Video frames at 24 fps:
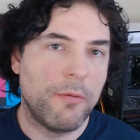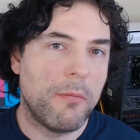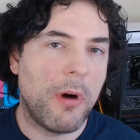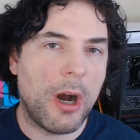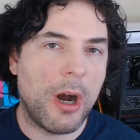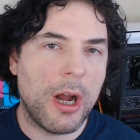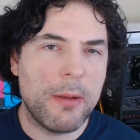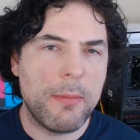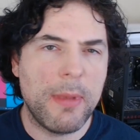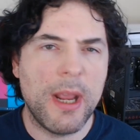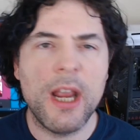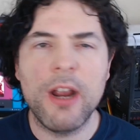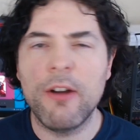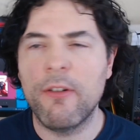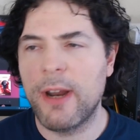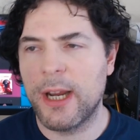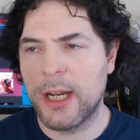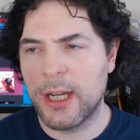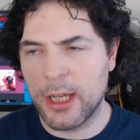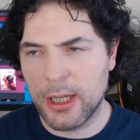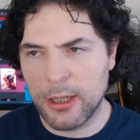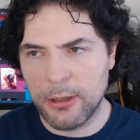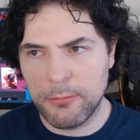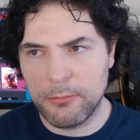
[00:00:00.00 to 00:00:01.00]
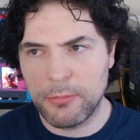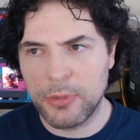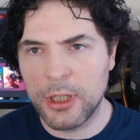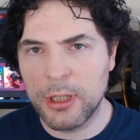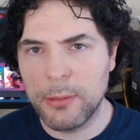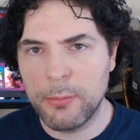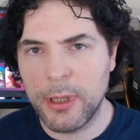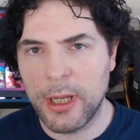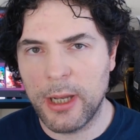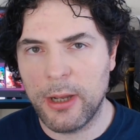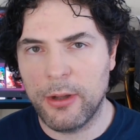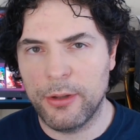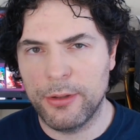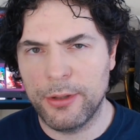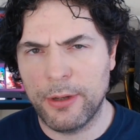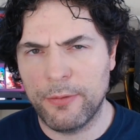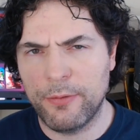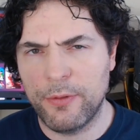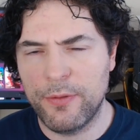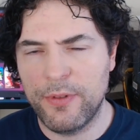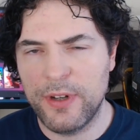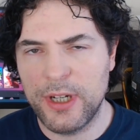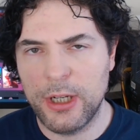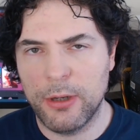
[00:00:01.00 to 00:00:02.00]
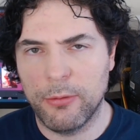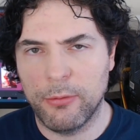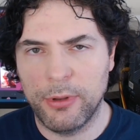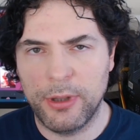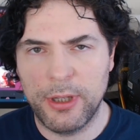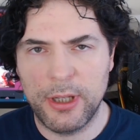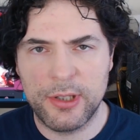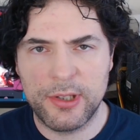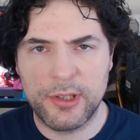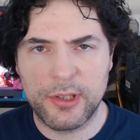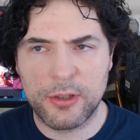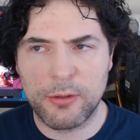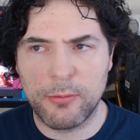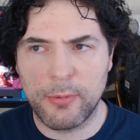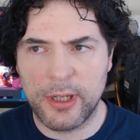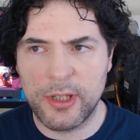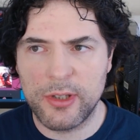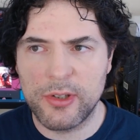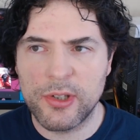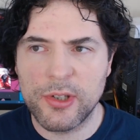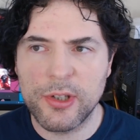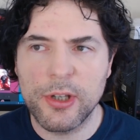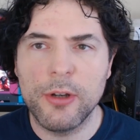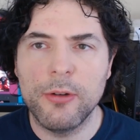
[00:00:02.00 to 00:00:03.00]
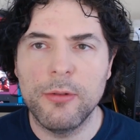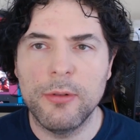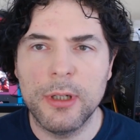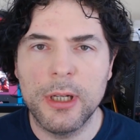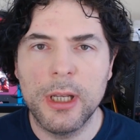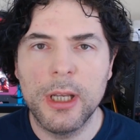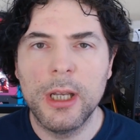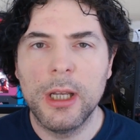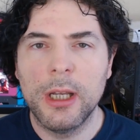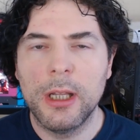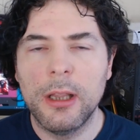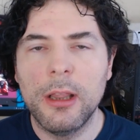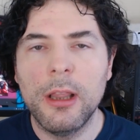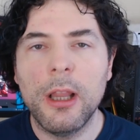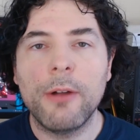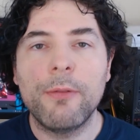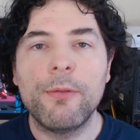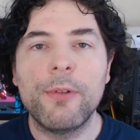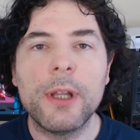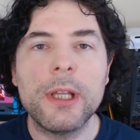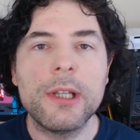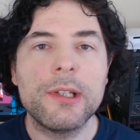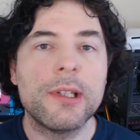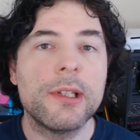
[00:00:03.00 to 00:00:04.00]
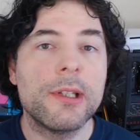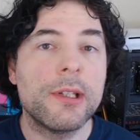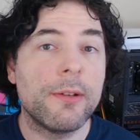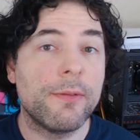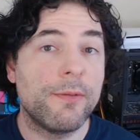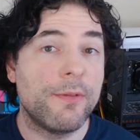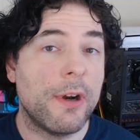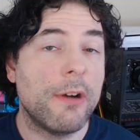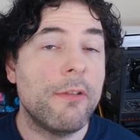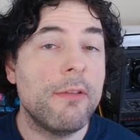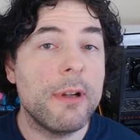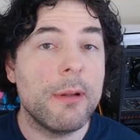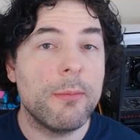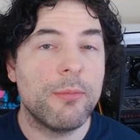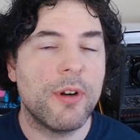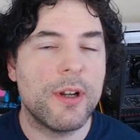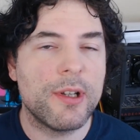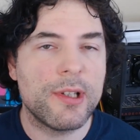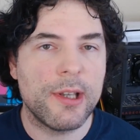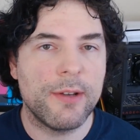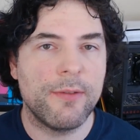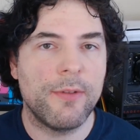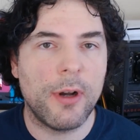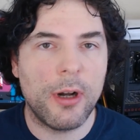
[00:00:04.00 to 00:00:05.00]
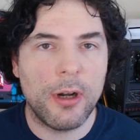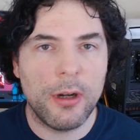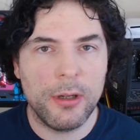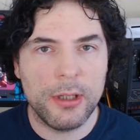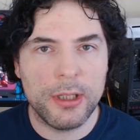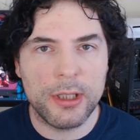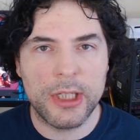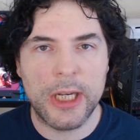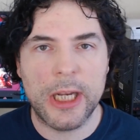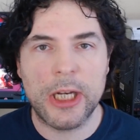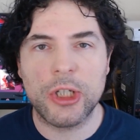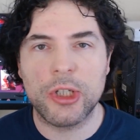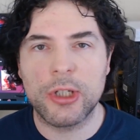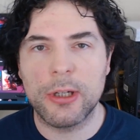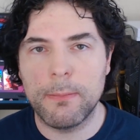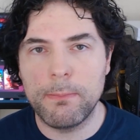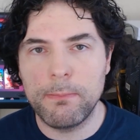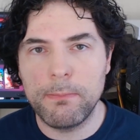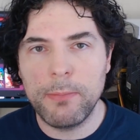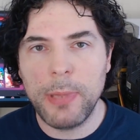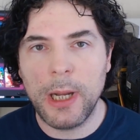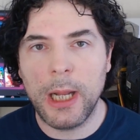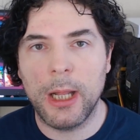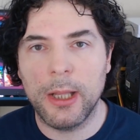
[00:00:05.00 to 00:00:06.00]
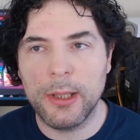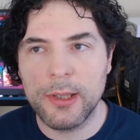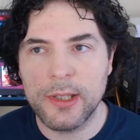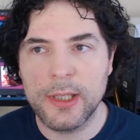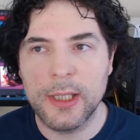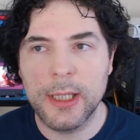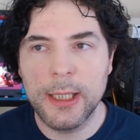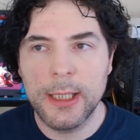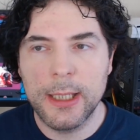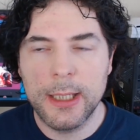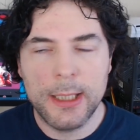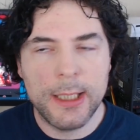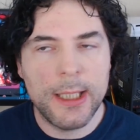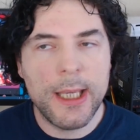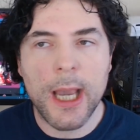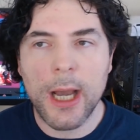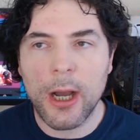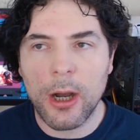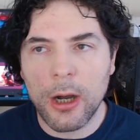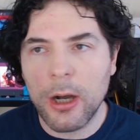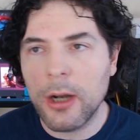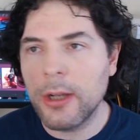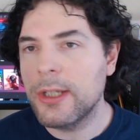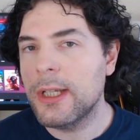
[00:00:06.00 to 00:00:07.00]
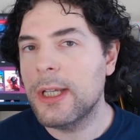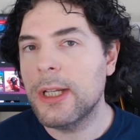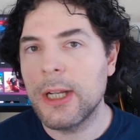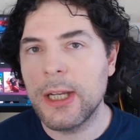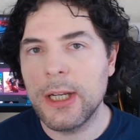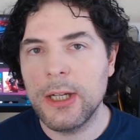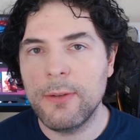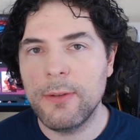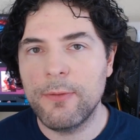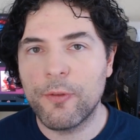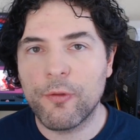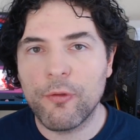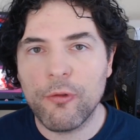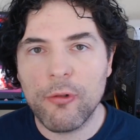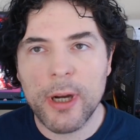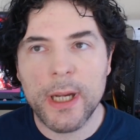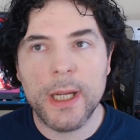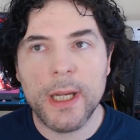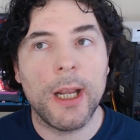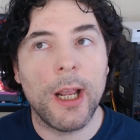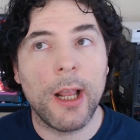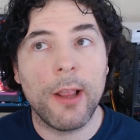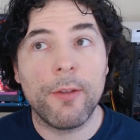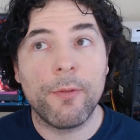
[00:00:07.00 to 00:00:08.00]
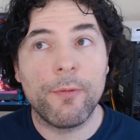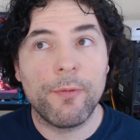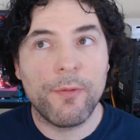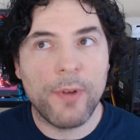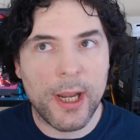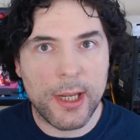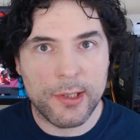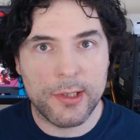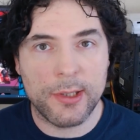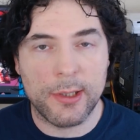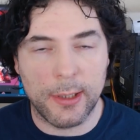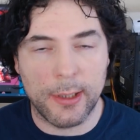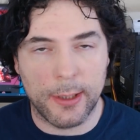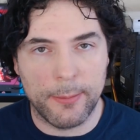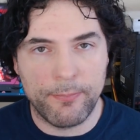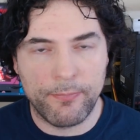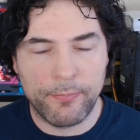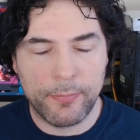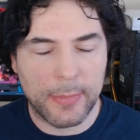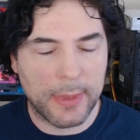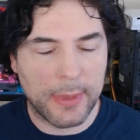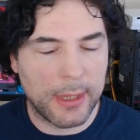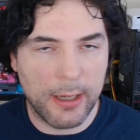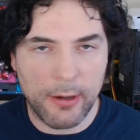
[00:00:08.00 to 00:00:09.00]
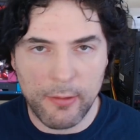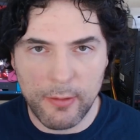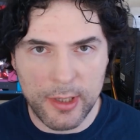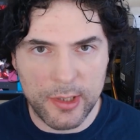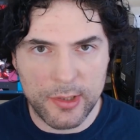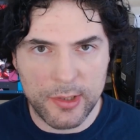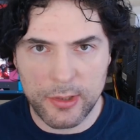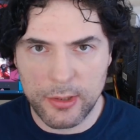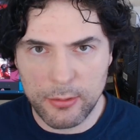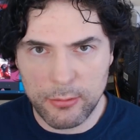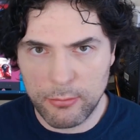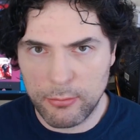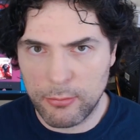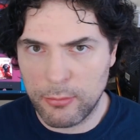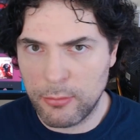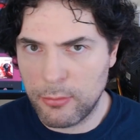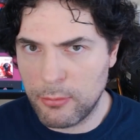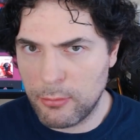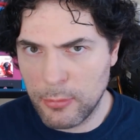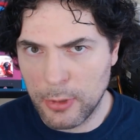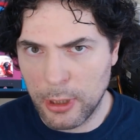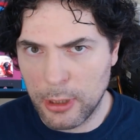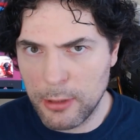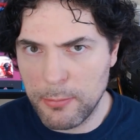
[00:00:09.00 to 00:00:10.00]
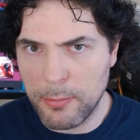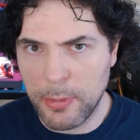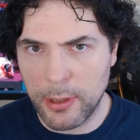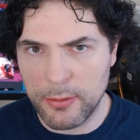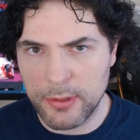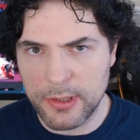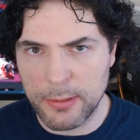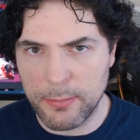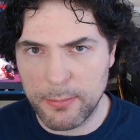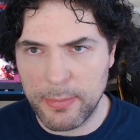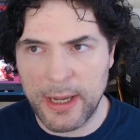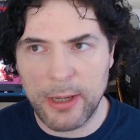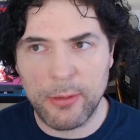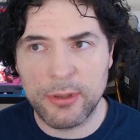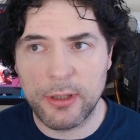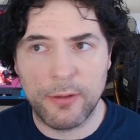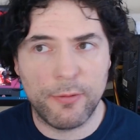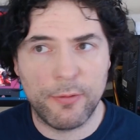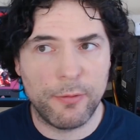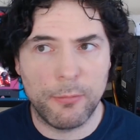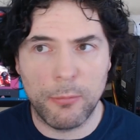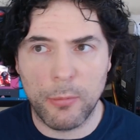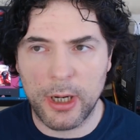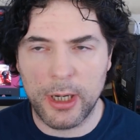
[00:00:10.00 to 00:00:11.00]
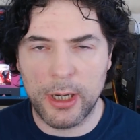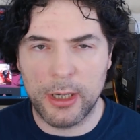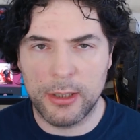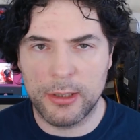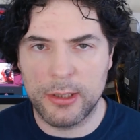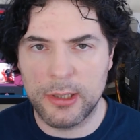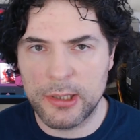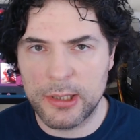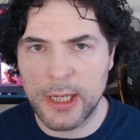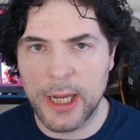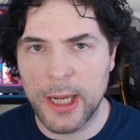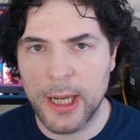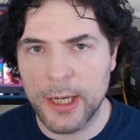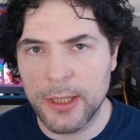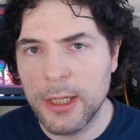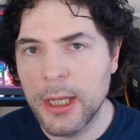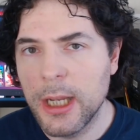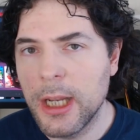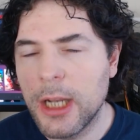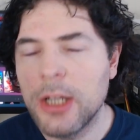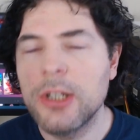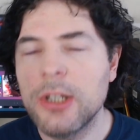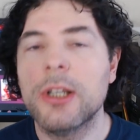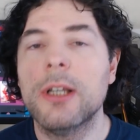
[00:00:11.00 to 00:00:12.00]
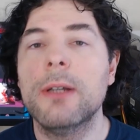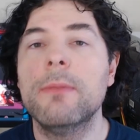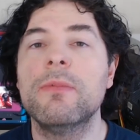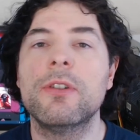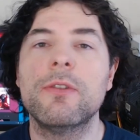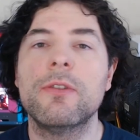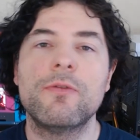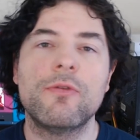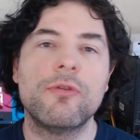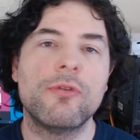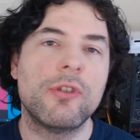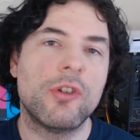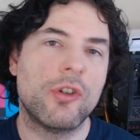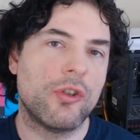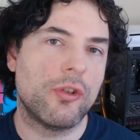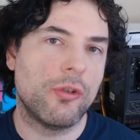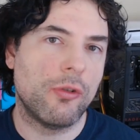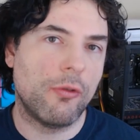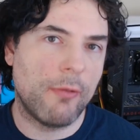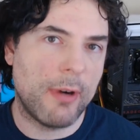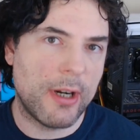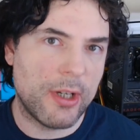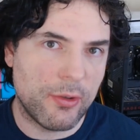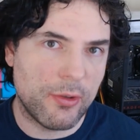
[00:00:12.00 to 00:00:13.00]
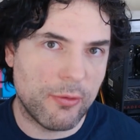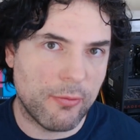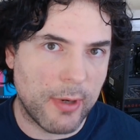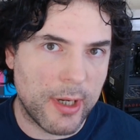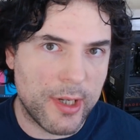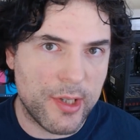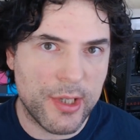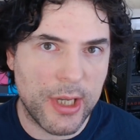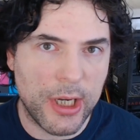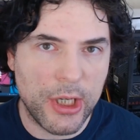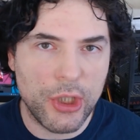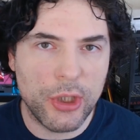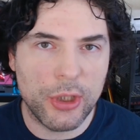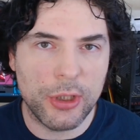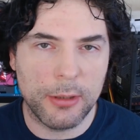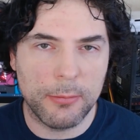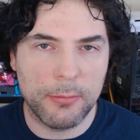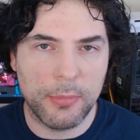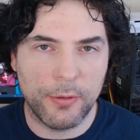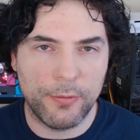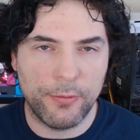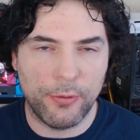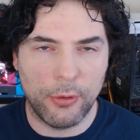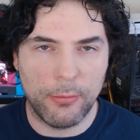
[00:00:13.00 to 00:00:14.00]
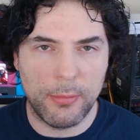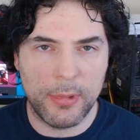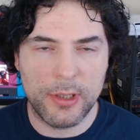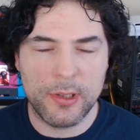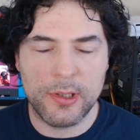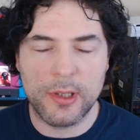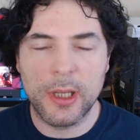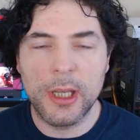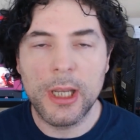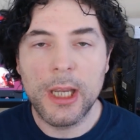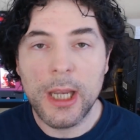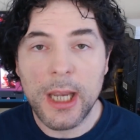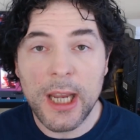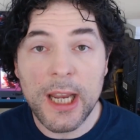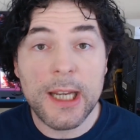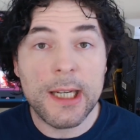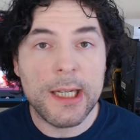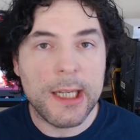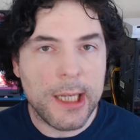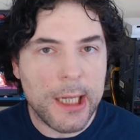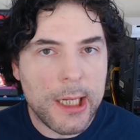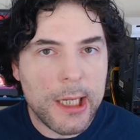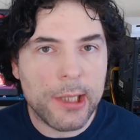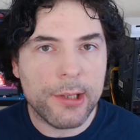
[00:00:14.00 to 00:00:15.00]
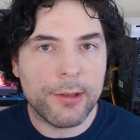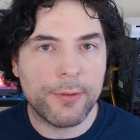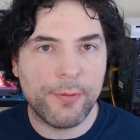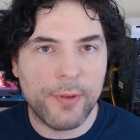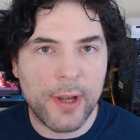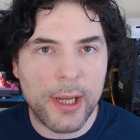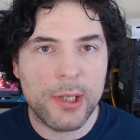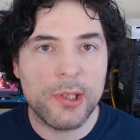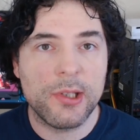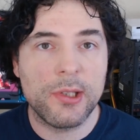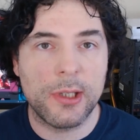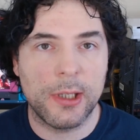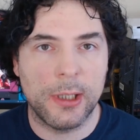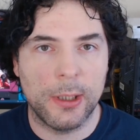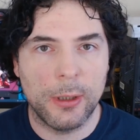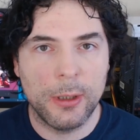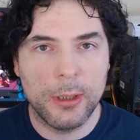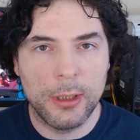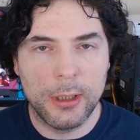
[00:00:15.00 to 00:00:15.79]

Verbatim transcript: what I'm hearing, I'm going to put another video on this quite soon. Lovelace is a very impressive architecture, but yeah, RDNA 3 is faster. There is no bones about it from what I understand. In terms of traditional rasterization performance, it is faster